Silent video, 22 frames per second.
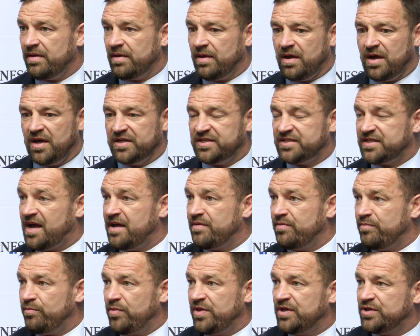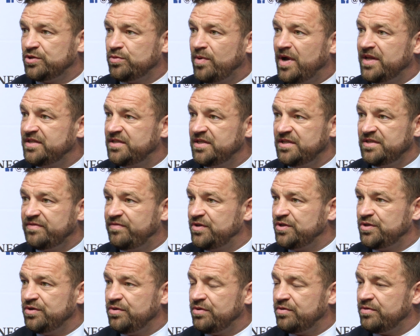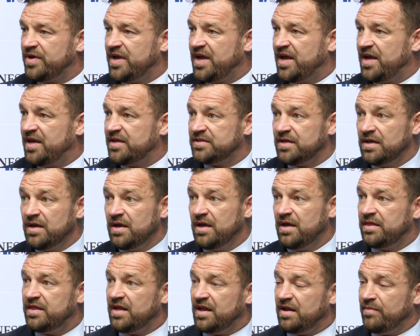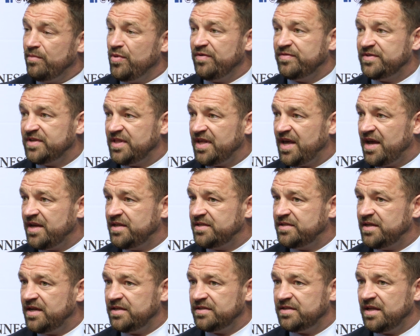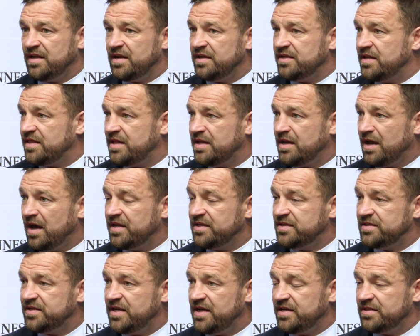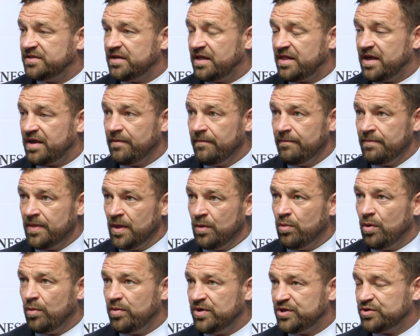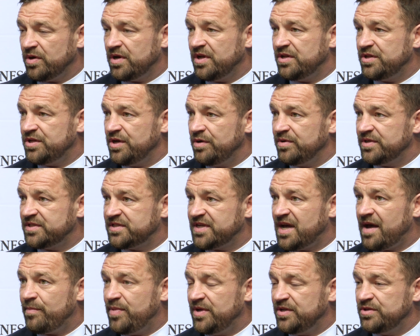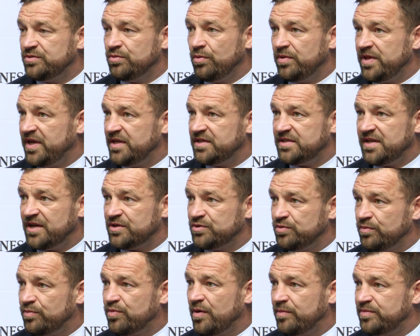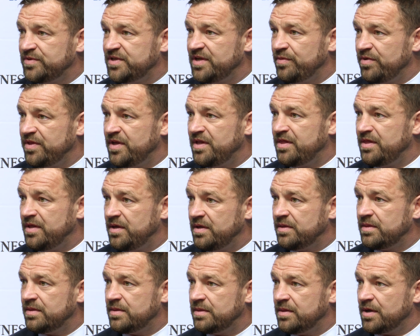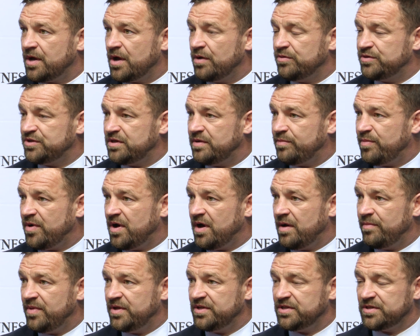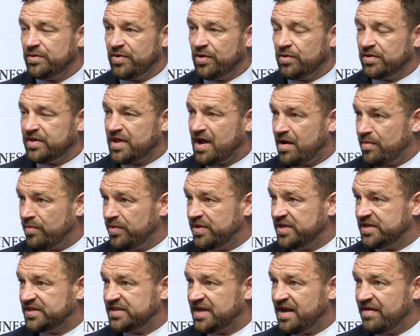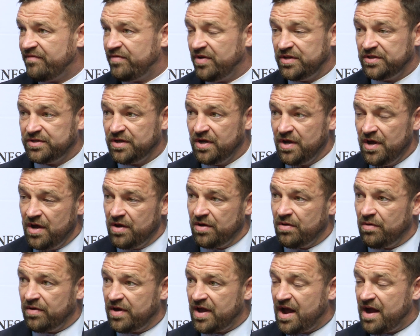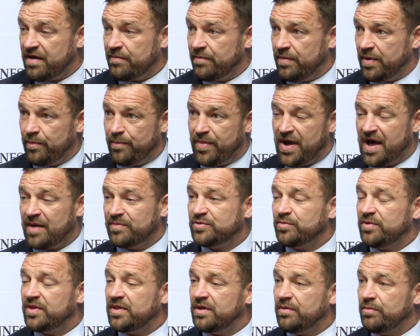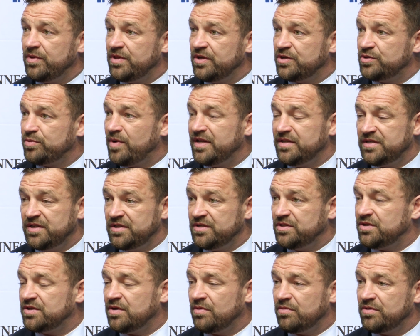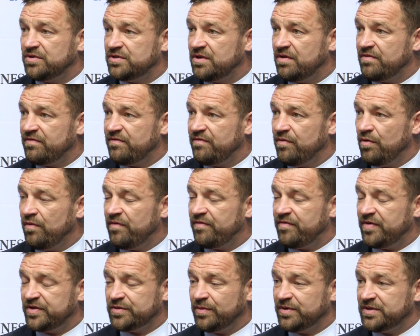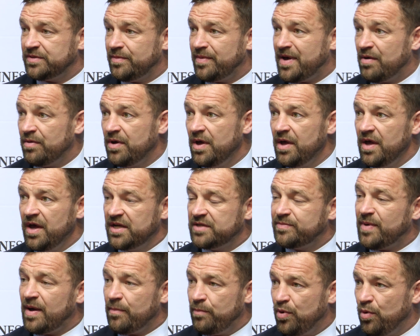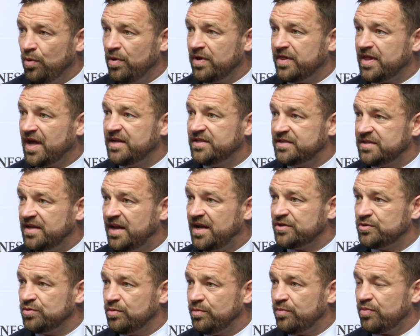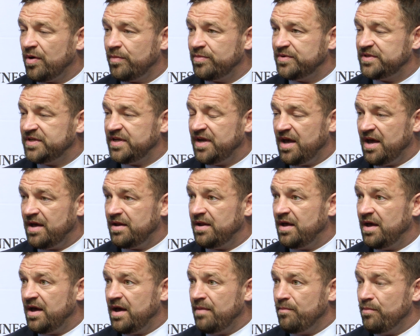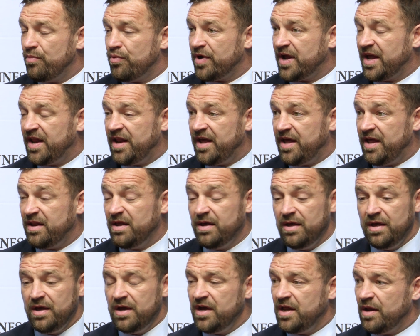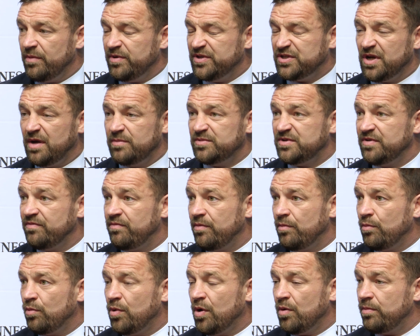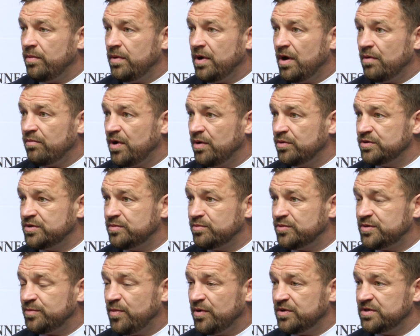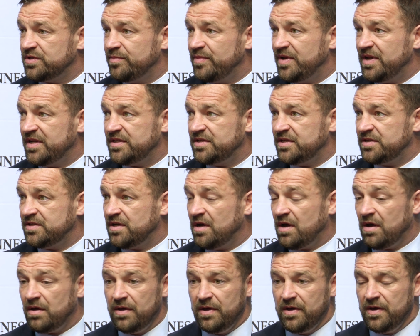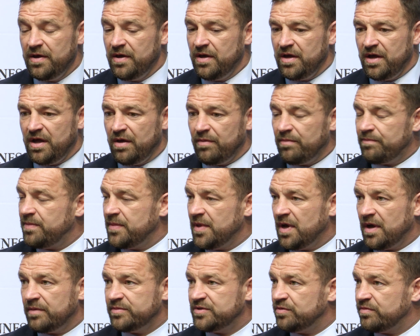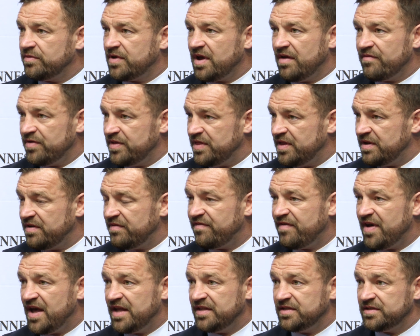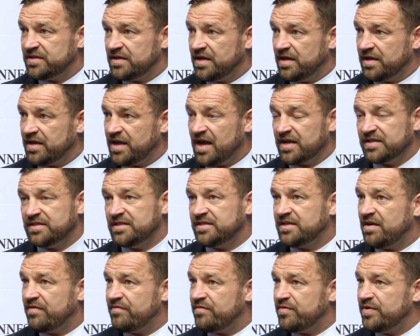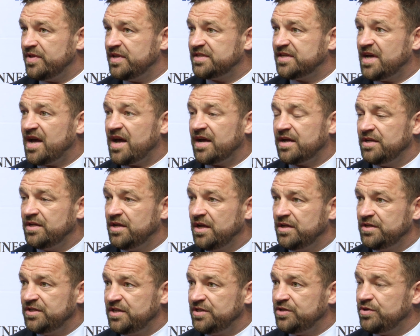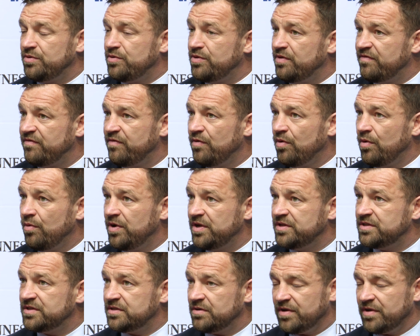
I, I sat with the 20s for two, three years, then I moved to the 18s, then I did the 19s. I think what we're trying to do is tap into all the intellectual property within the, the coaching department. So we've got Darren with the sevens, got Gab, uh, Babs with the, with the 20s and so on and so forth. So it's about, it's about pulling that intellectual property and, and bringing it in. You know, in terms of what our roles and responsibilities are, you know, I'm sort of covering the defence, uh, Gagsy's covering the attack, and, and G's doing the forwards.